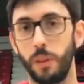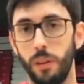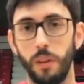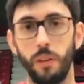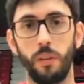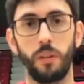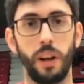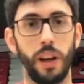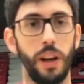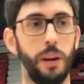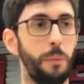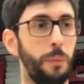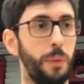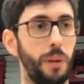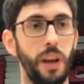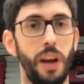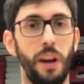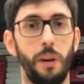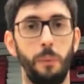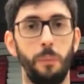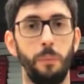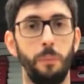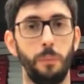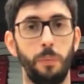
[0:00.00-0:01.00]
okay, we
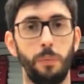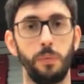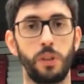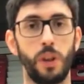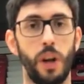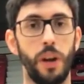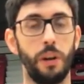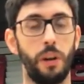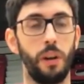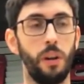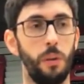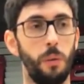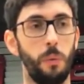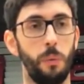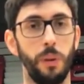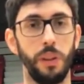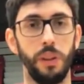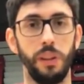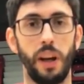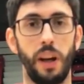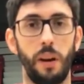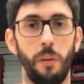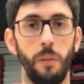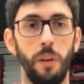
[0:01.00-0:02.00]
gotta try to go
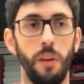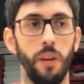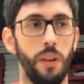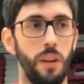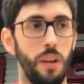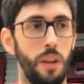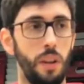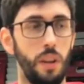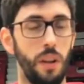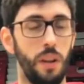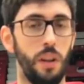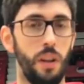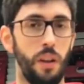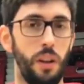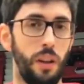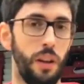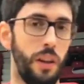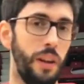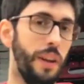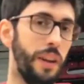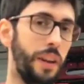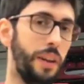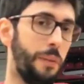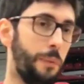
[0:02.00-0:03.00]
win that one.
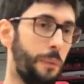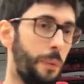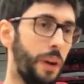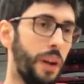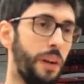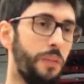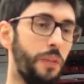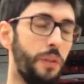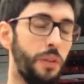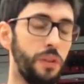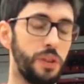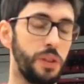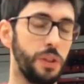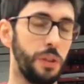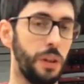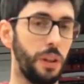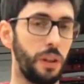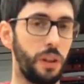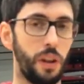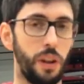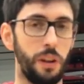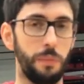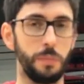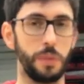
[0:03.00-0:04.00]
And whatever
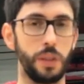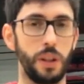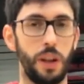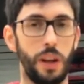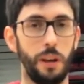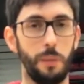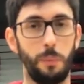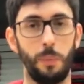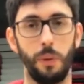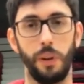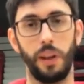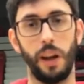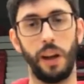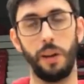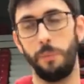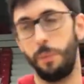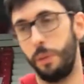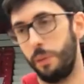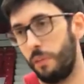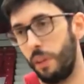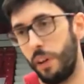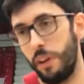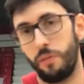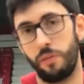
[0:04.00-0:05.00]
result comes up, we gotta
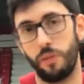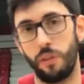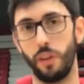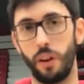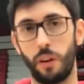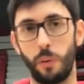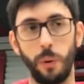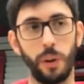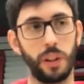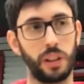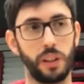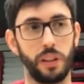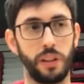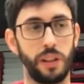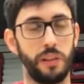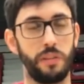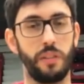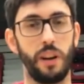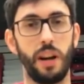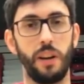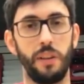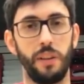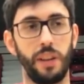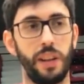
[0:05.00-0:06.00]
be ready for a quick
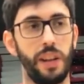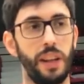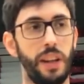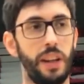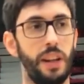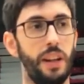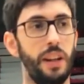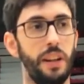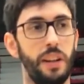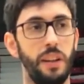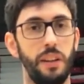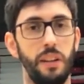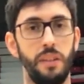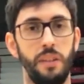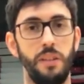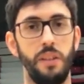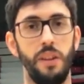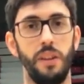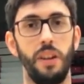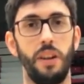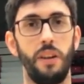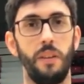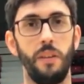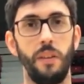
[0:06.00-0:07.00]
turnaround again.
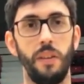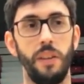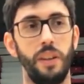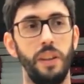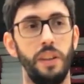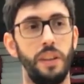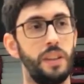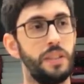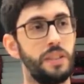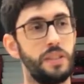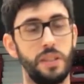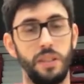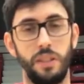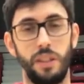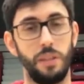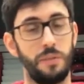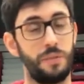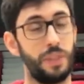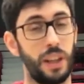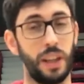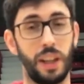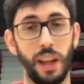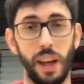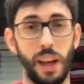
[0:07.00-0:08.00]
You know, and it's a
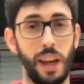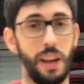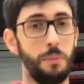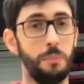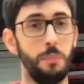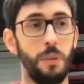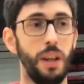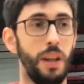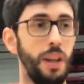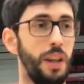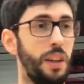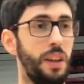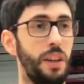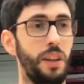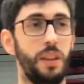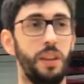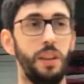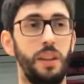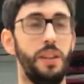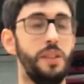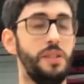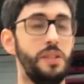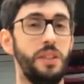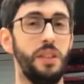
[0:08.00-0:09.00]
different game,
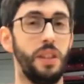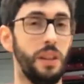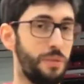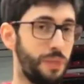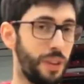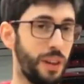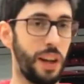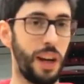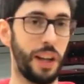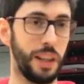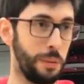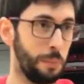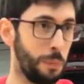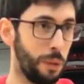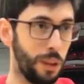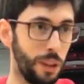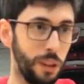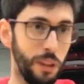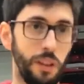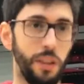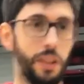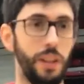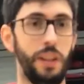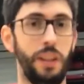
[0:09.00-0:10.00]
it's a different
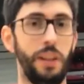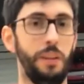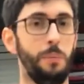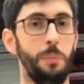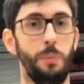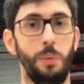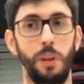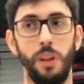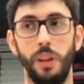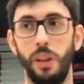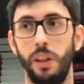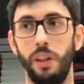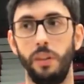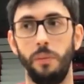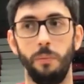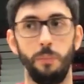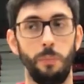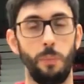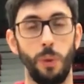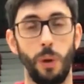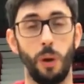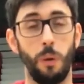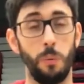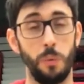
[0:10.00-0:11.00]
animal, and we
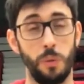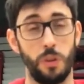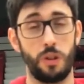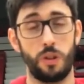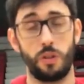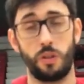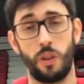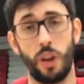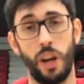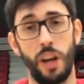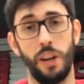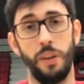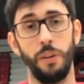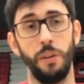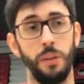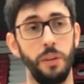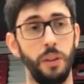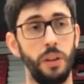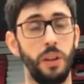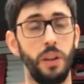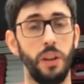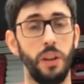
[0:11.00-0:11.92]
always try to